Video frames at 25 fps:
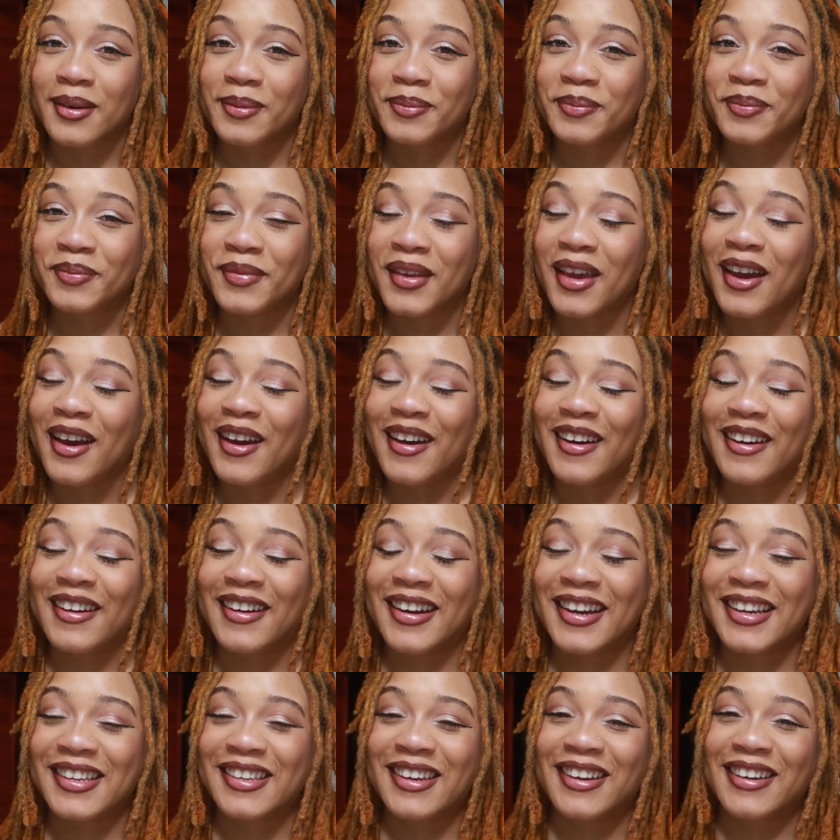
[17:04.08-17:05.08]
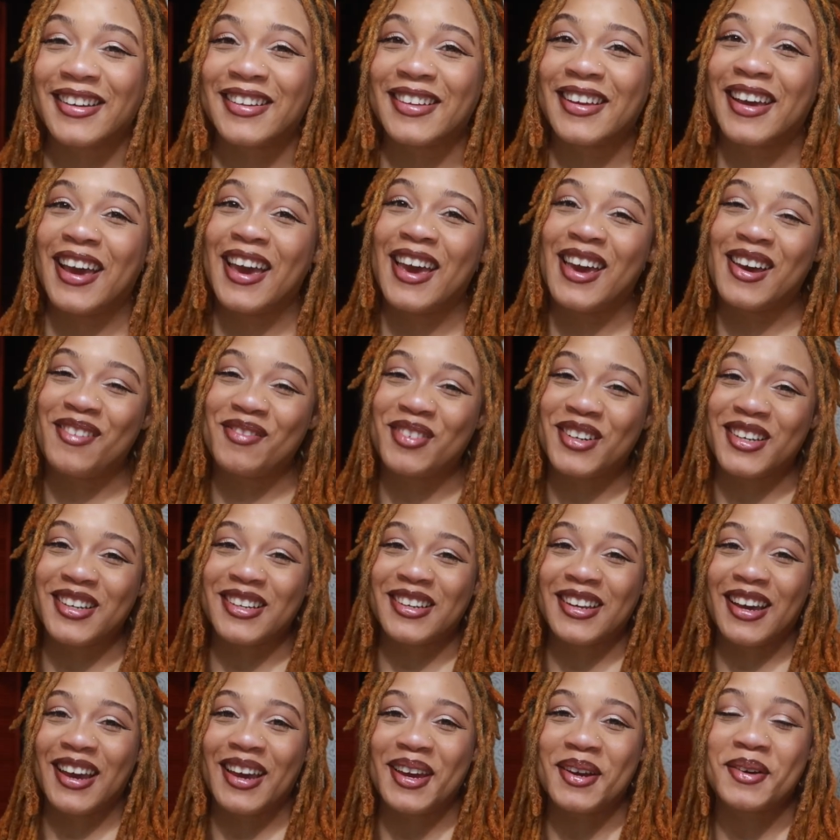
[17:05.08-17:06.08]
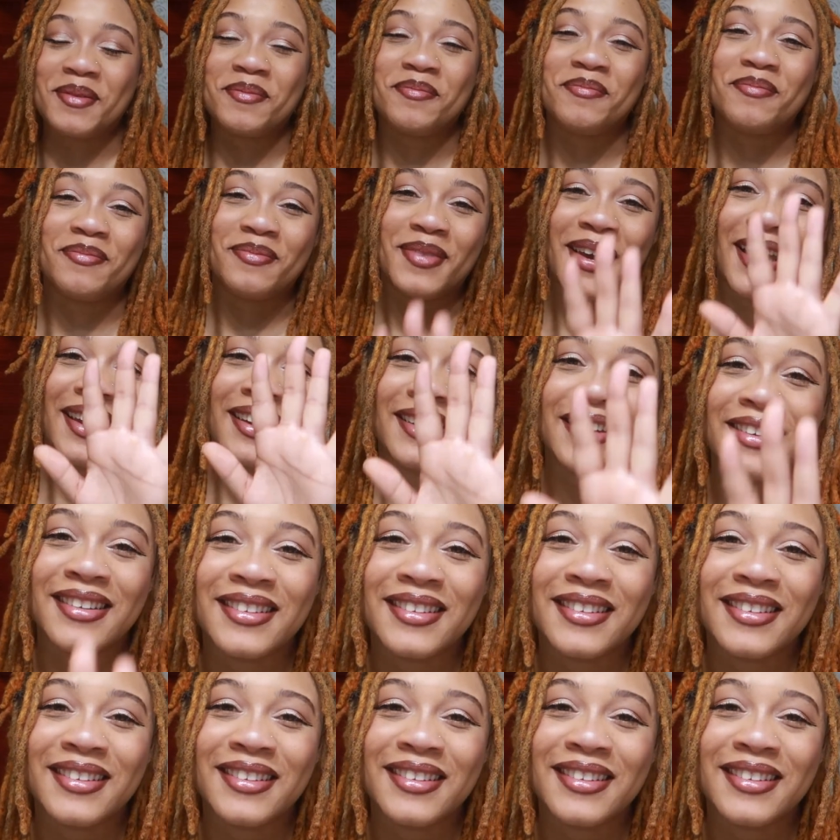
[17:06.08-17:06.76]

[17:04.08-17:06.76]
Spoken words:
All right, y'all, have a good night. Bye.